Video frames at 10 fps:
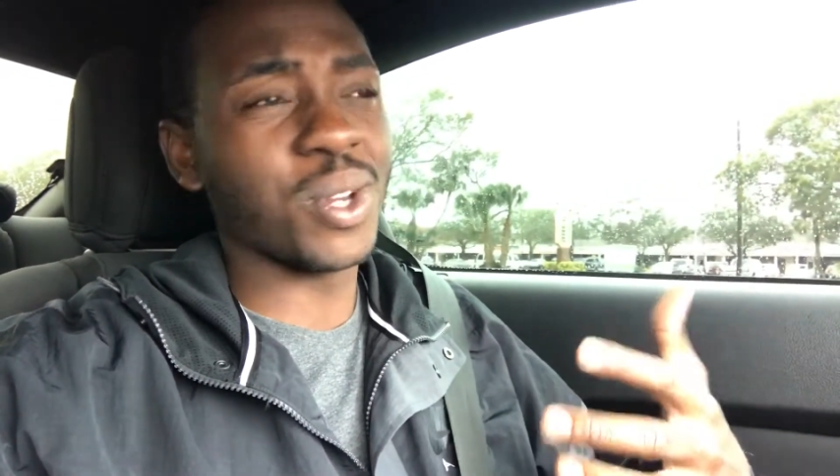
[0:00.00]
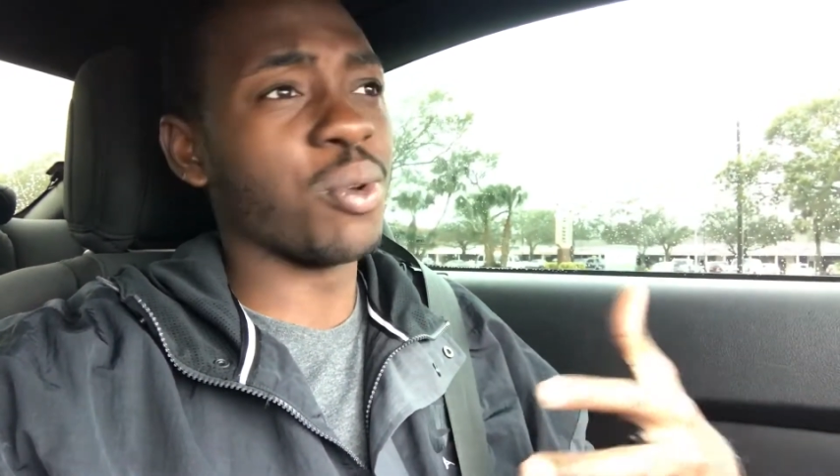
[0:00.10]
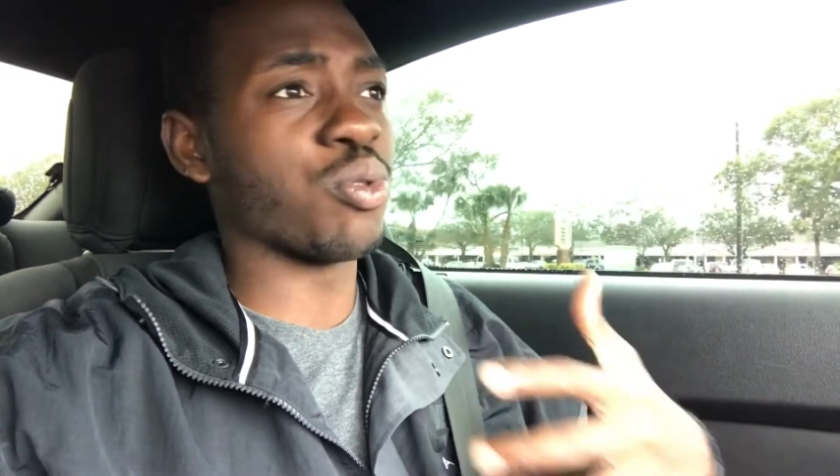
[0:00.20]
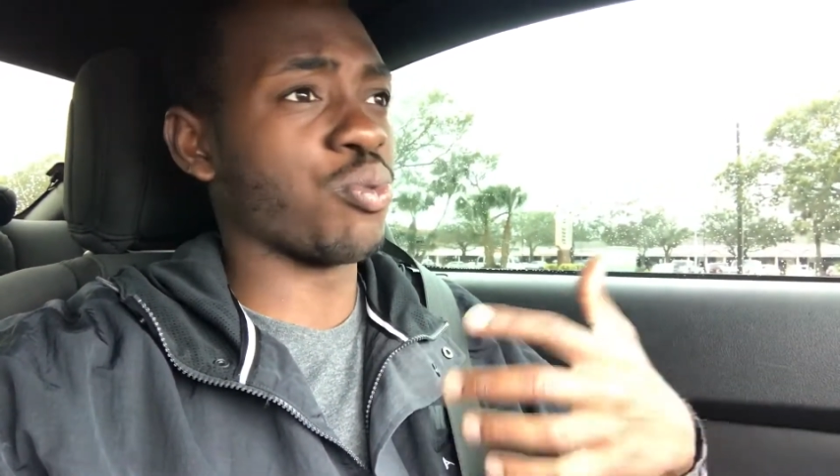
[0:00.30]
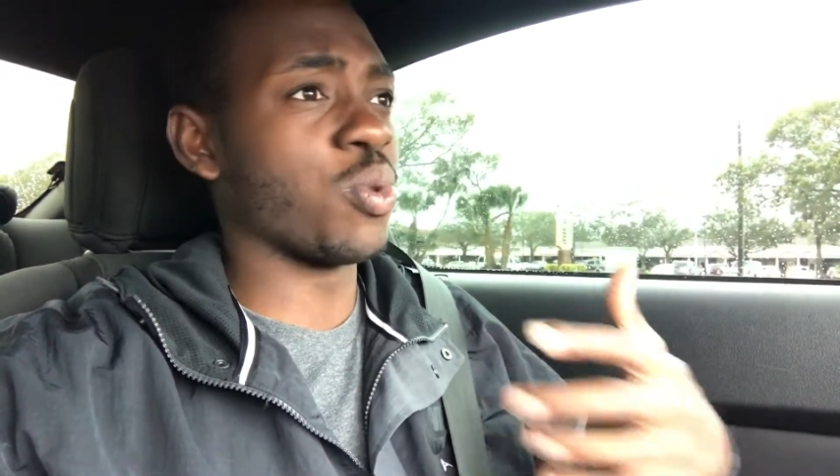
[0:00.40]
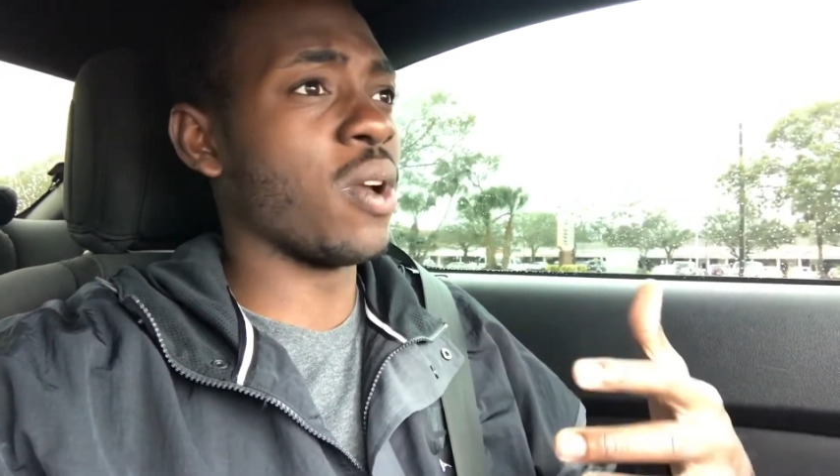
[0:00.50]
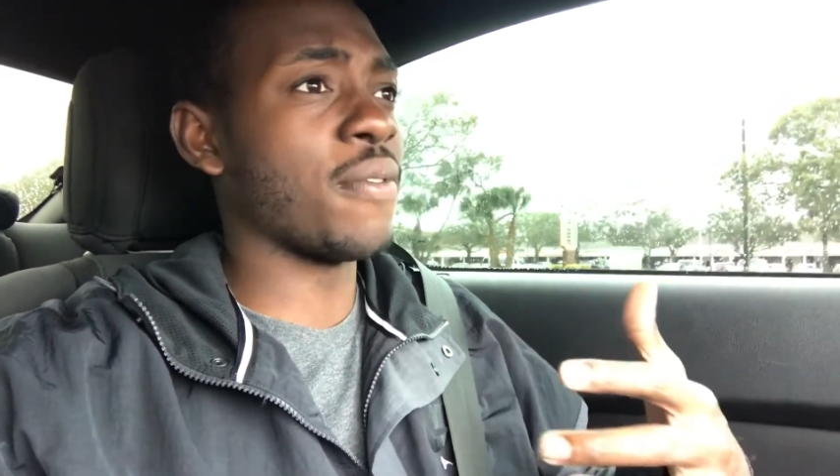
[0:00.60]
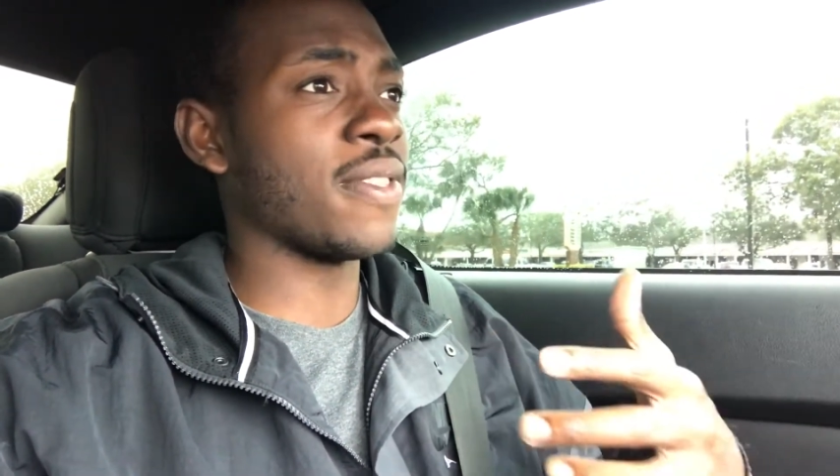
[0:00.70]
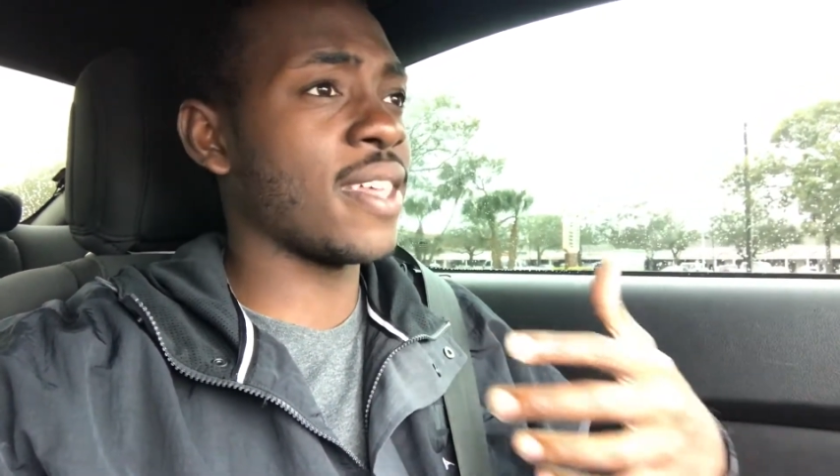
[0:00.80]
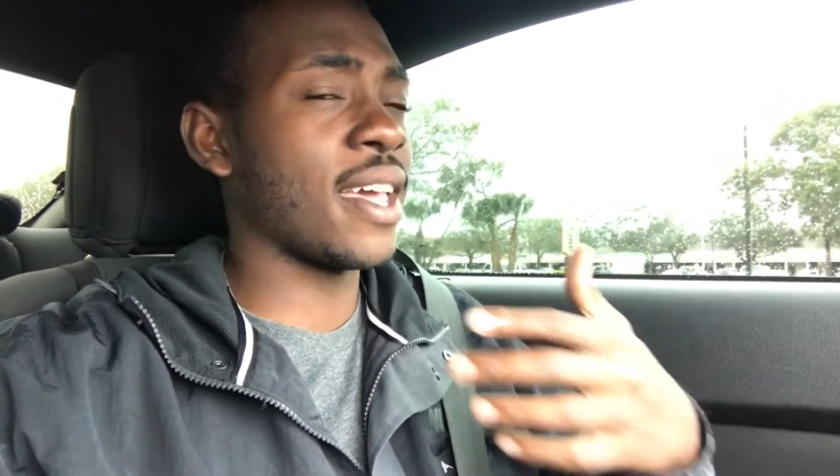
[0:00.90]
to go through
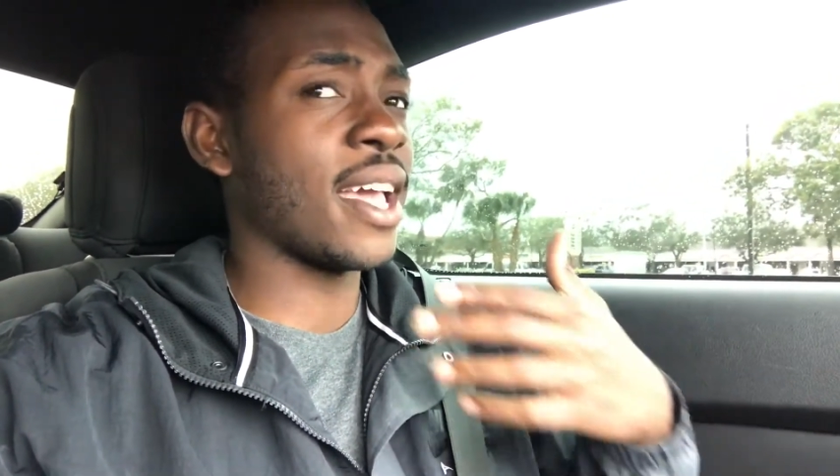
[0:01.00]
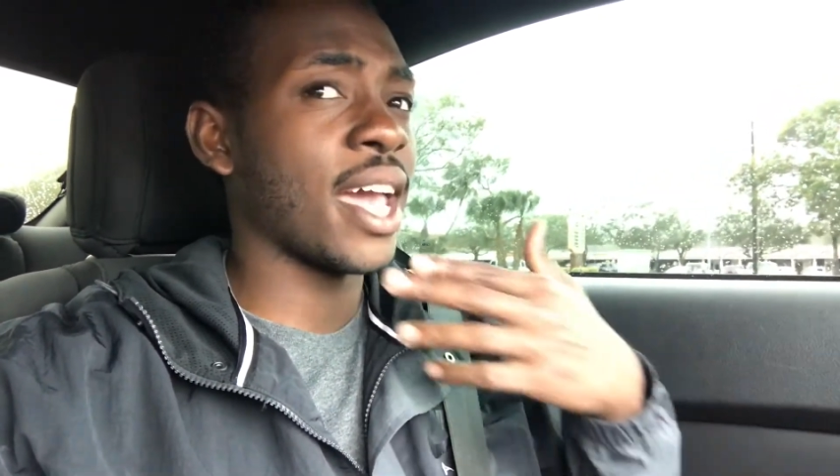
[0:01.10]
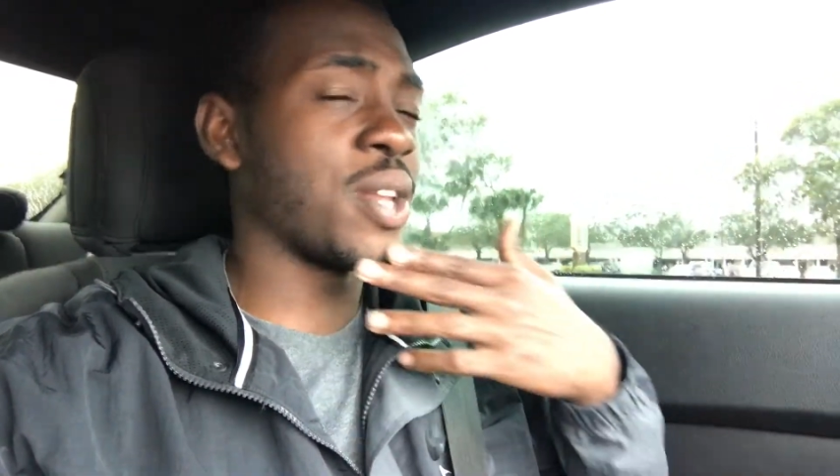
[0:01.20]
everything.